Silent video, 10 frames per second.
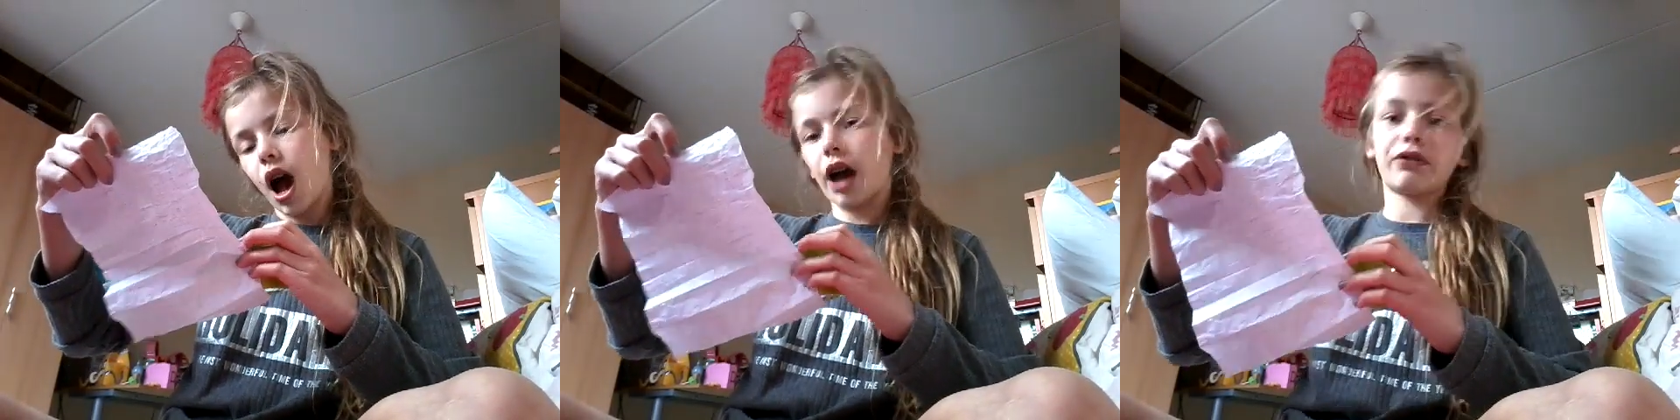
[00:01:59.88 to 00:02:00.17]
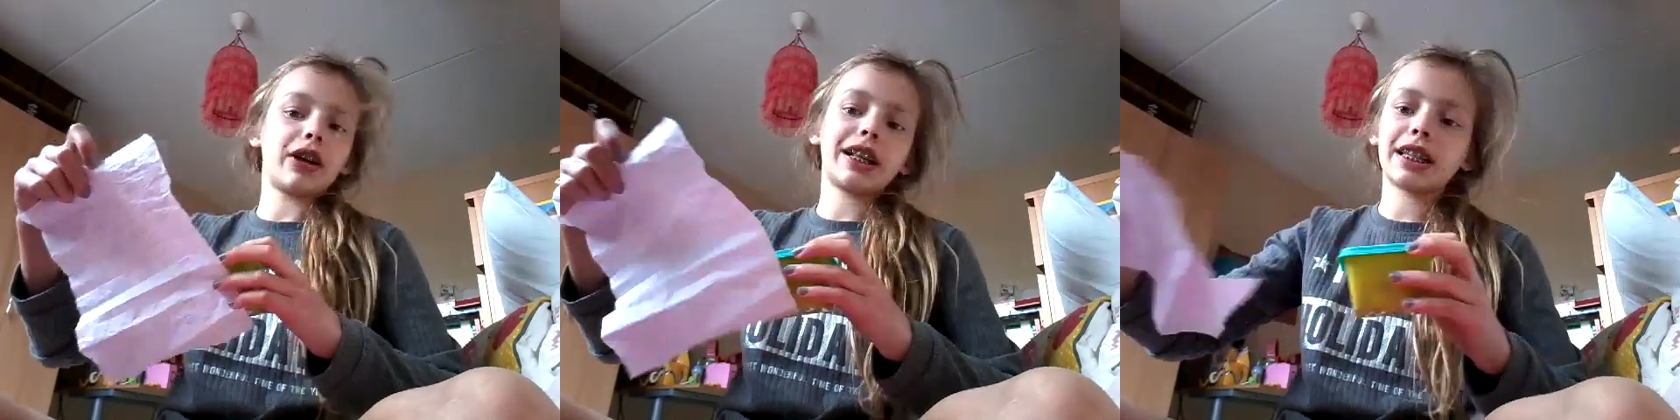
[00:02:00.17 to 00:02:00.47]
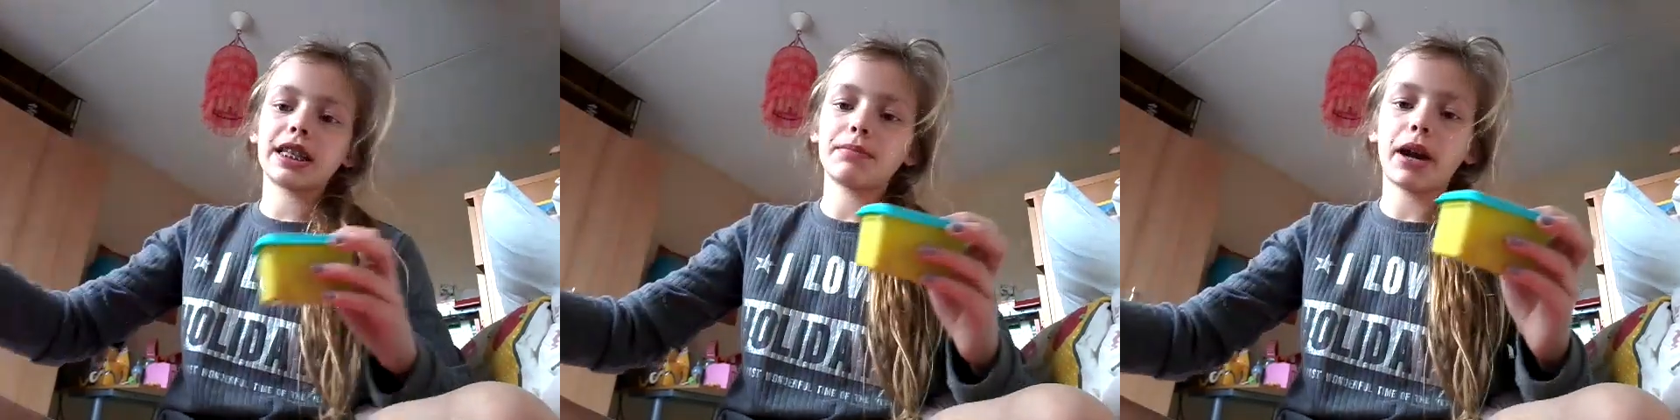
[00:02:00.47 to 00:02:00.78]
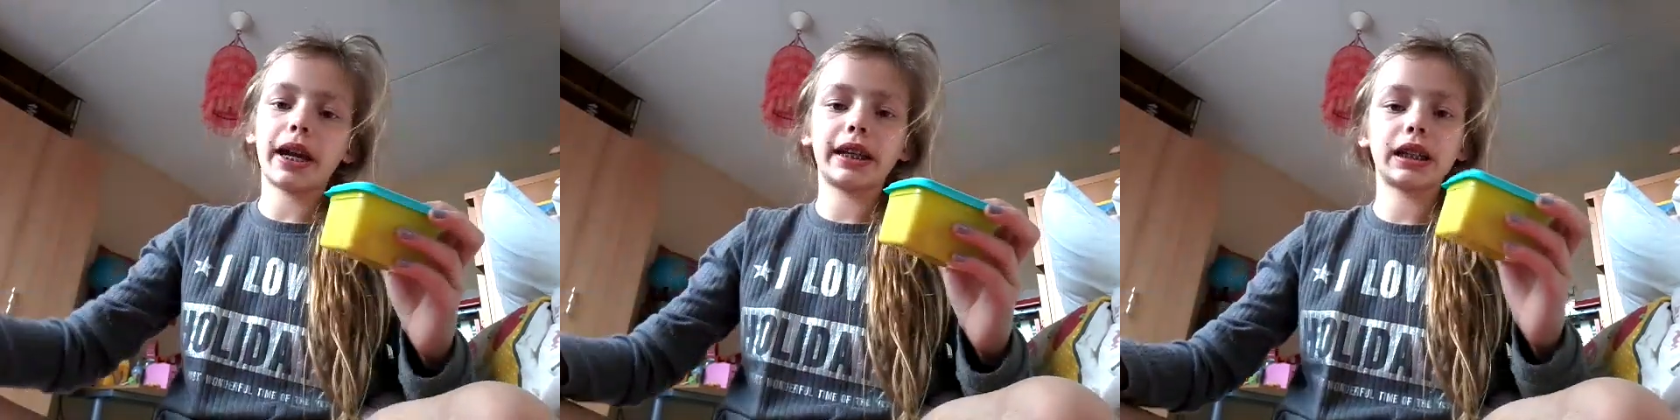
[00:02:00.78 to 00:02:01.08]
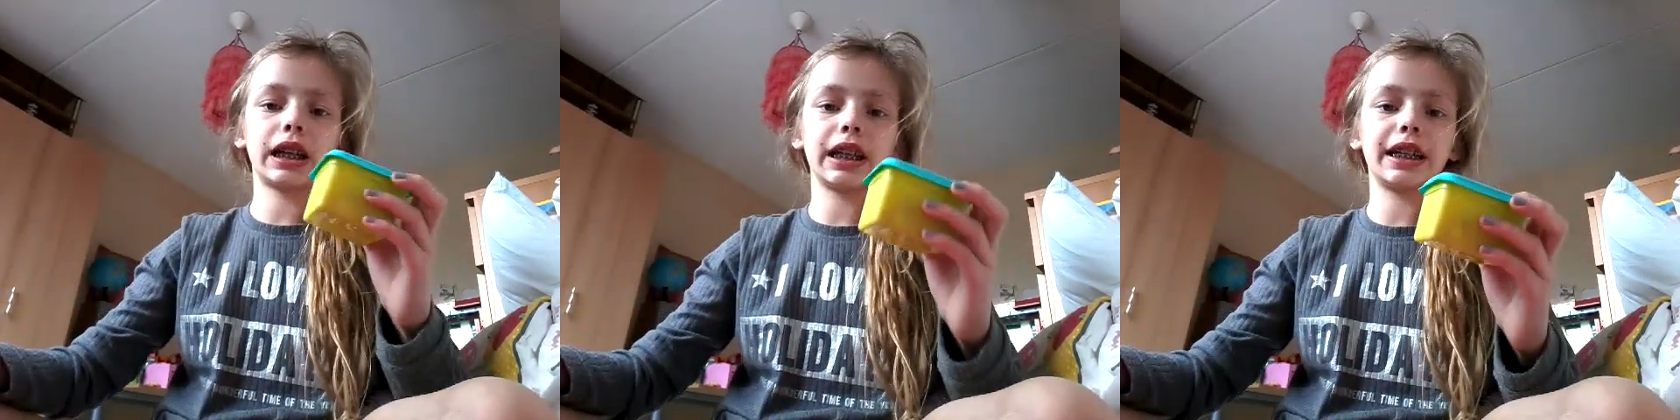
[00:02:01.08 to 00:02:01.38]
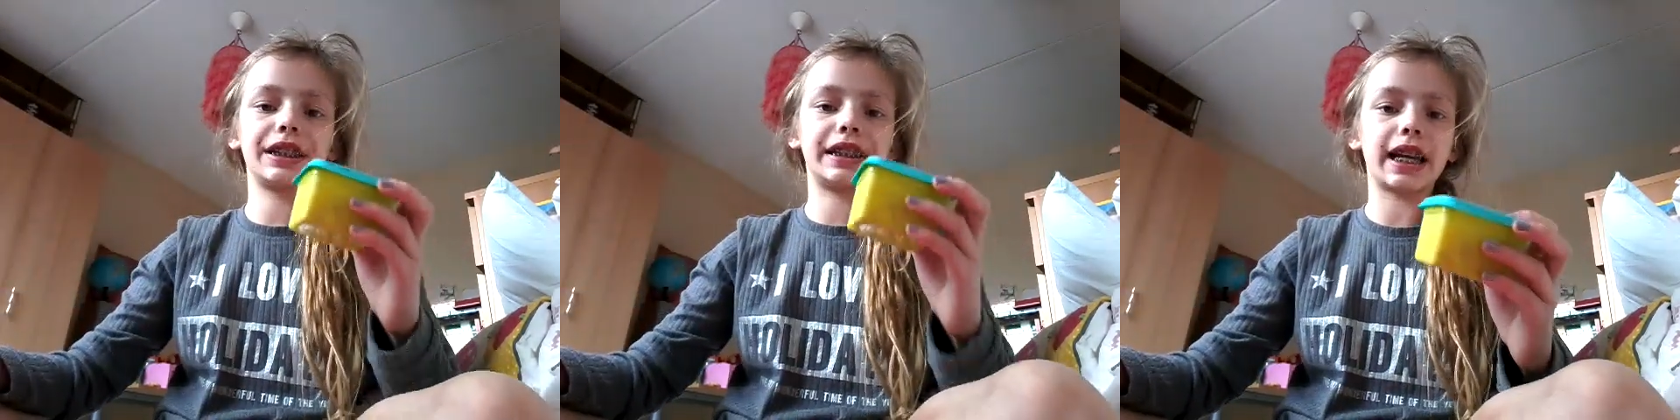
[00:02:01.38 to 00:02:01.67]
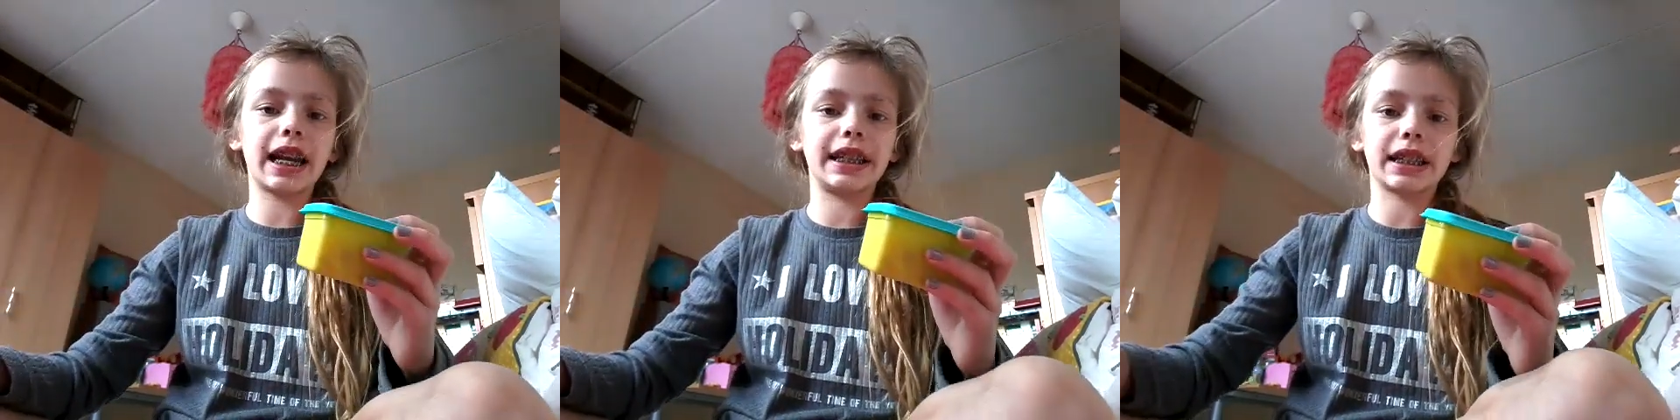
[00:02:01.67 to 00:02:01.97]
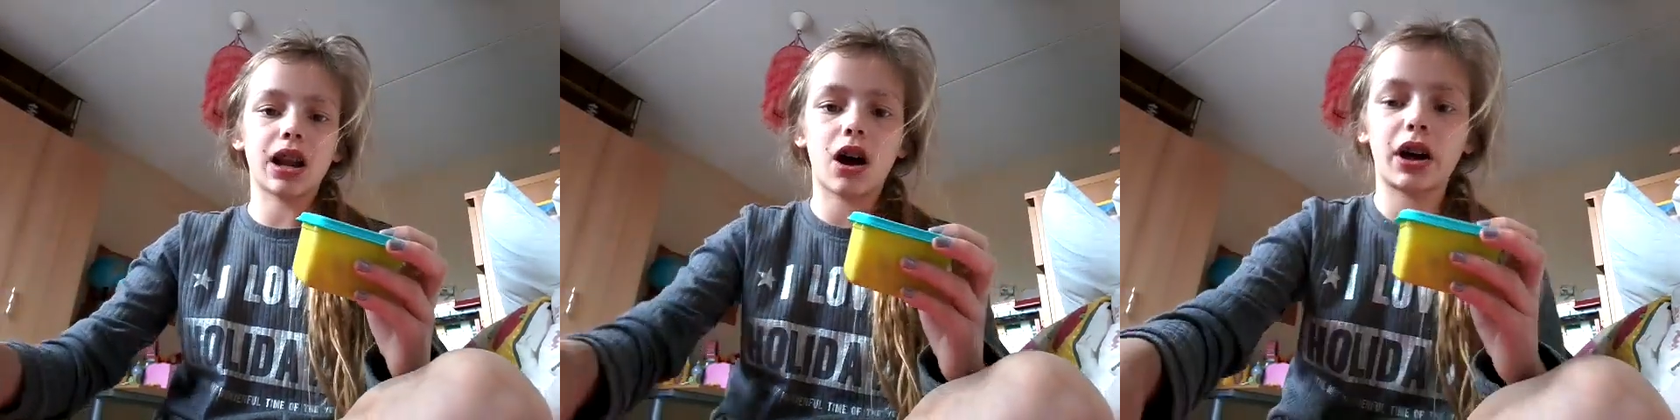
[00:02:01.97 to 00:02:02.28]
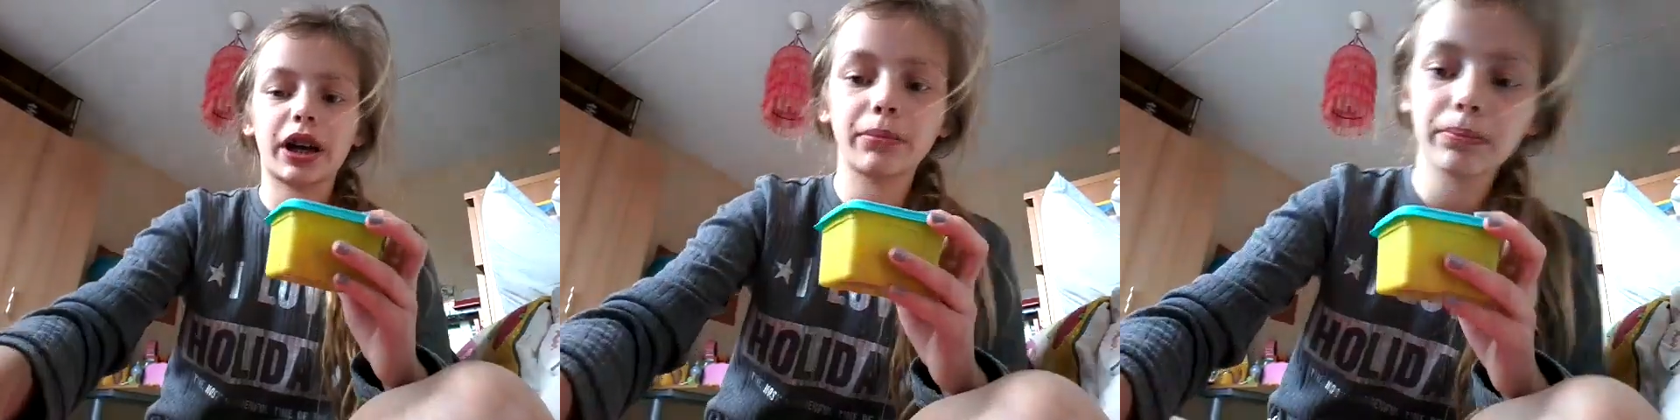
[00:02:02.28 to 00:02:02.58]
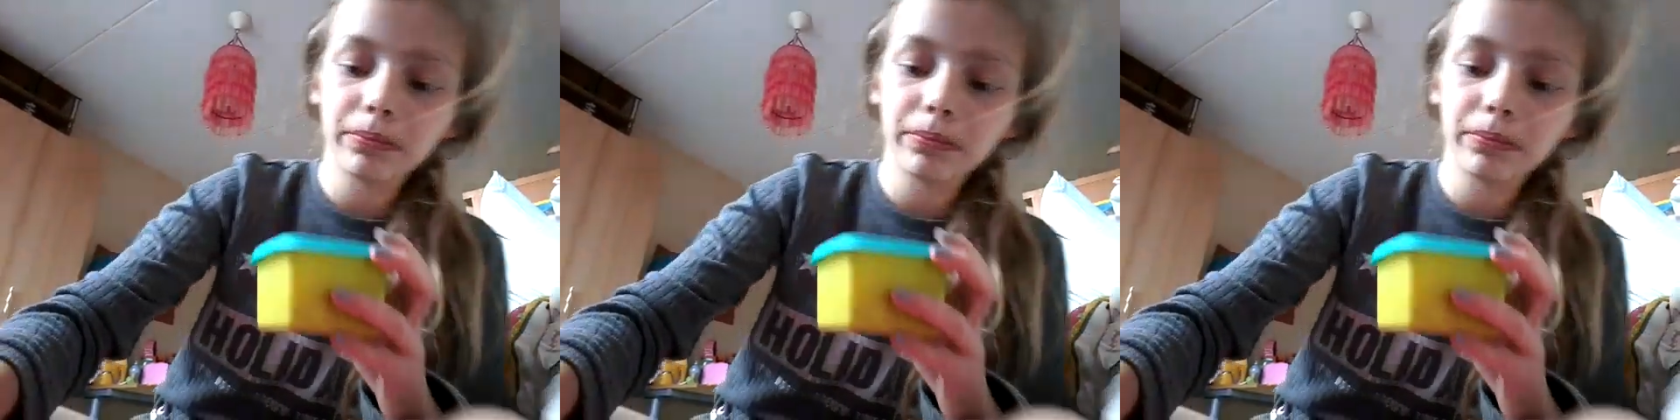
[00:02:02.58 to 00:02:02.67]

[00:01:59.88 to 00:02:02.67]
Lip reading: I think this is my clear jelly slime.